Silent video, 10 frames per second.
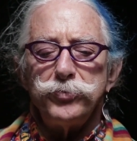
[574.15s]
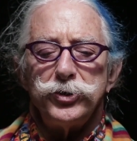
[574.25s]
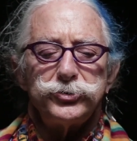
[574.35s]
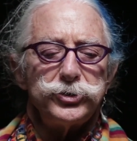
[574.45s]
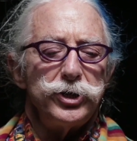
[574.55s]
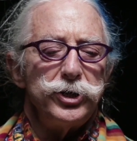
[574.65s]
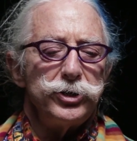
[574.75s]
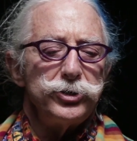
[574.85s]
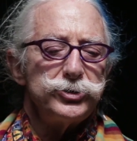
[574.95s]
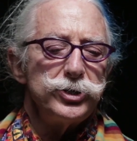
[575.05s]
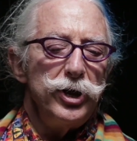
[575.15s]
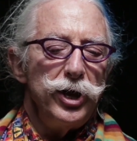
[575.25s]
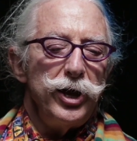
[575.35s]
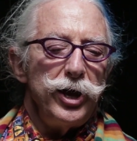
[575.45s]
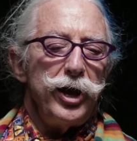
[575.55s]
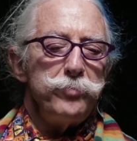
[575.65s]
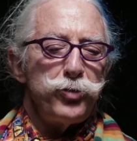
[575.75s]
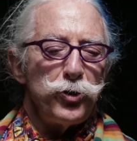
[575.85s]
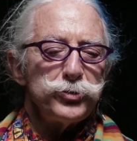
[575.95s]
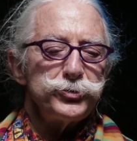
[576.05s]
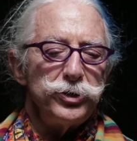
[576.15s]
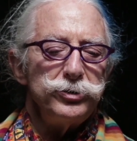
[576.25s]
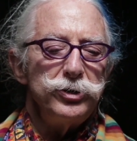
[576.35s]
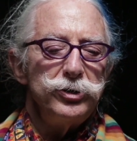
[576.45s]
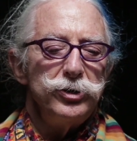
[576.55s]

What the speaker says: is a person